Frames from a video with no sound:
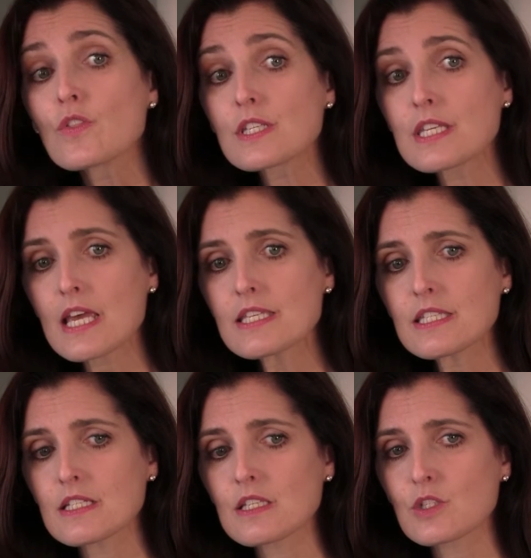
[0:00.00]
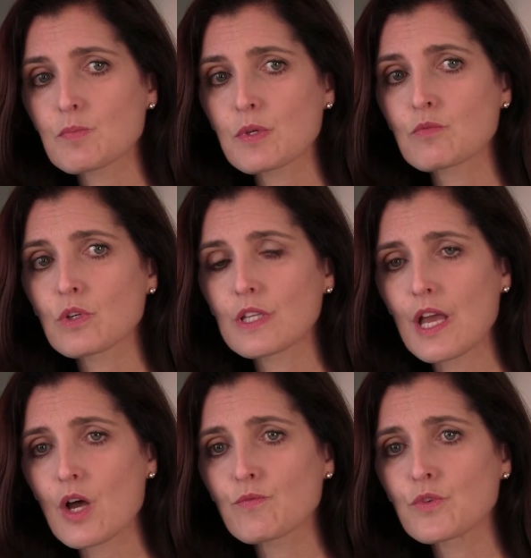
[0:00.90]
The testing that's been really
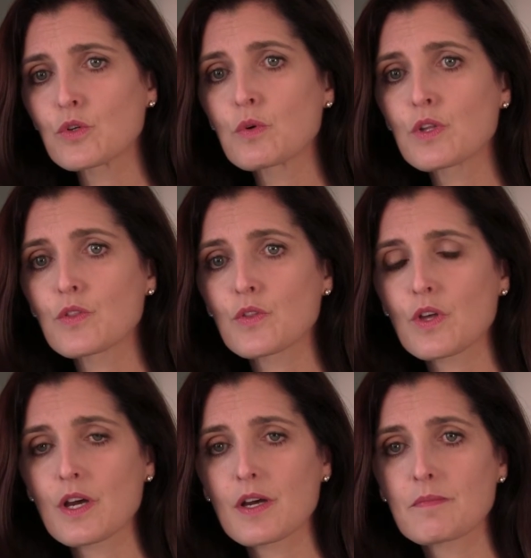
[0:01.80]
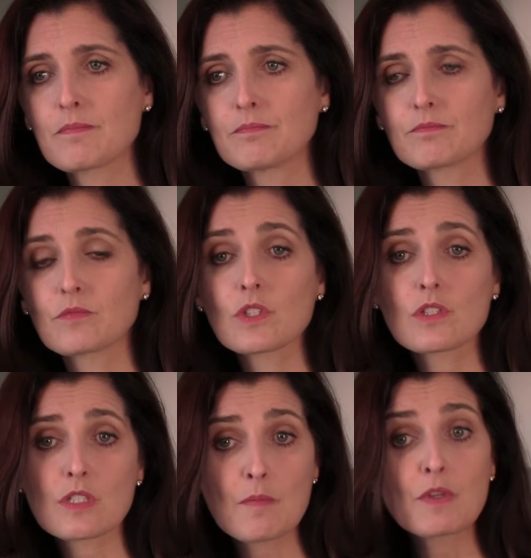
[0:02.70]
helpful with
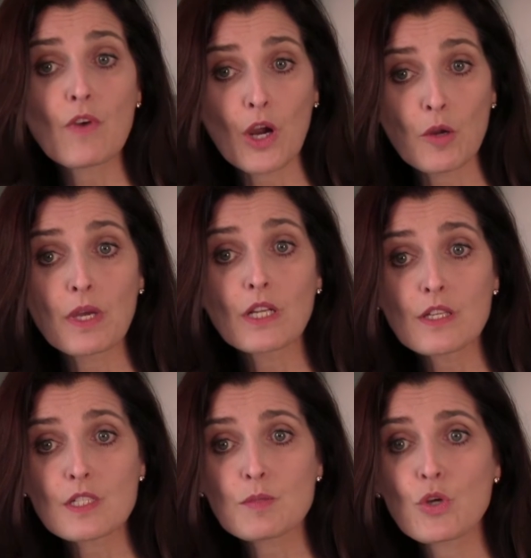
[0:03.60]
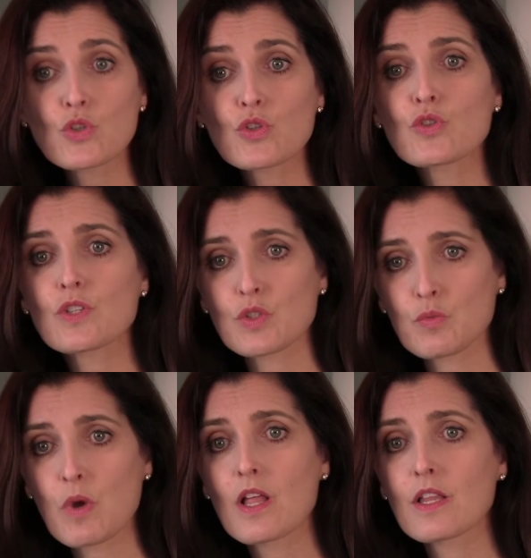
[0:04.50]
some environmental exposures,
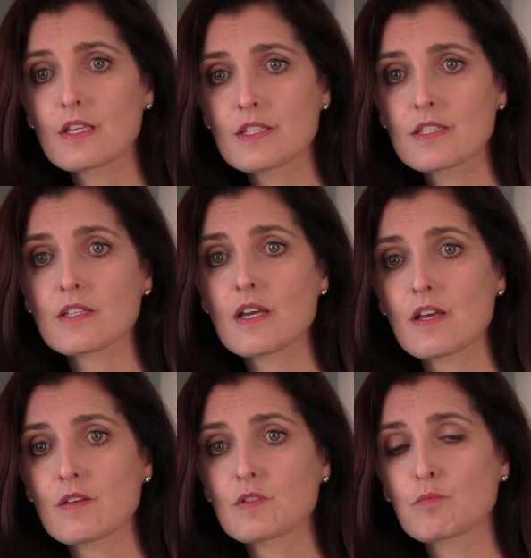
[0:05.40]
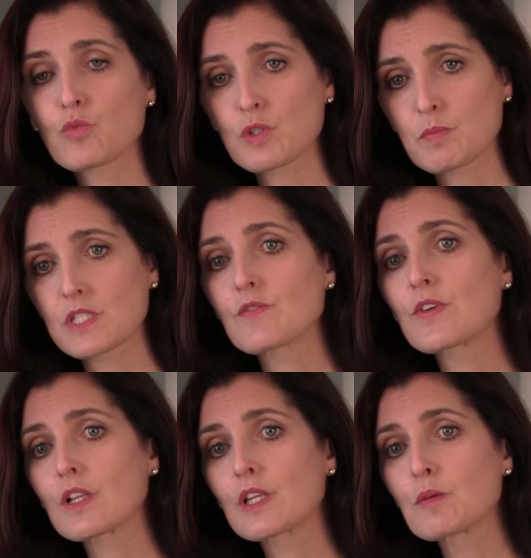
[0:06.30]
as well as more
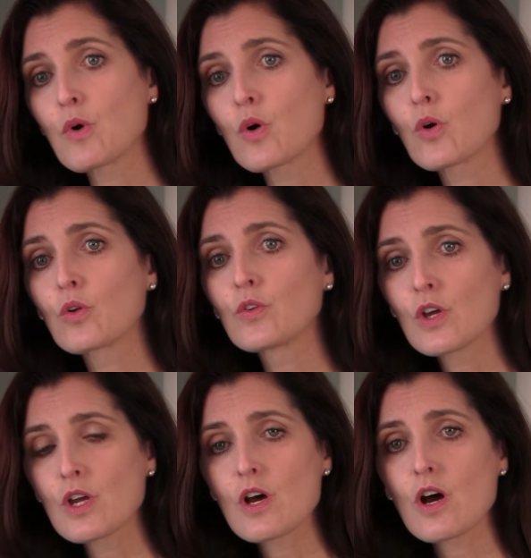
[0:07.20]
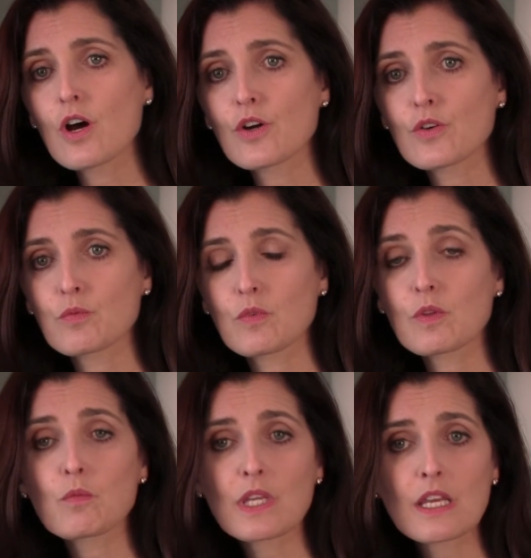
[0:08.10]
specifically mold,
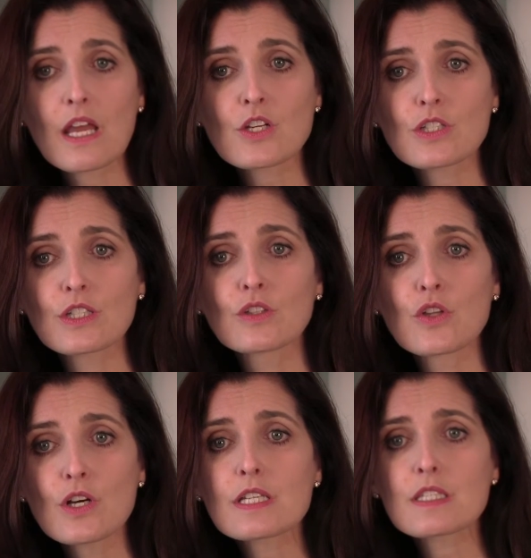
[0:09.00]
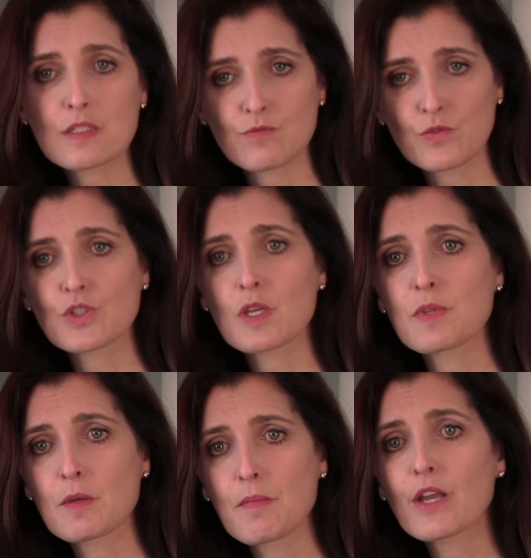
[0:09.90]
we can actually look for some
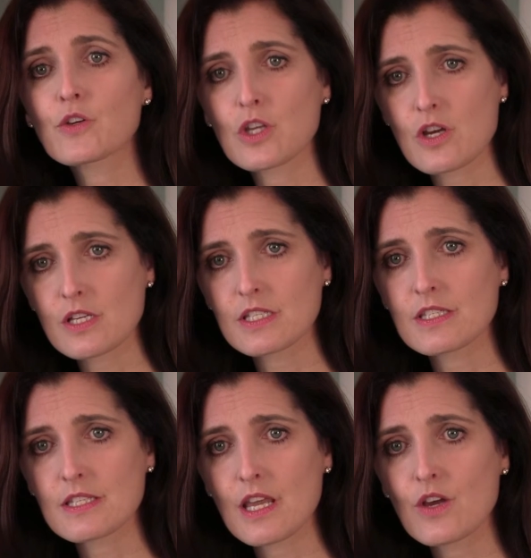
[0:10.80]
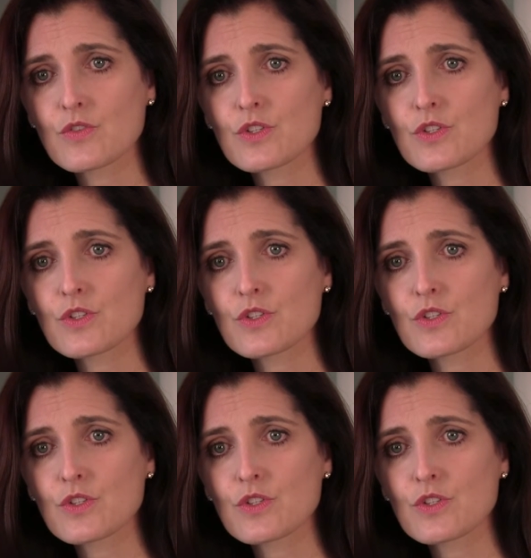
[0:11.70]
of the mycotoxins now.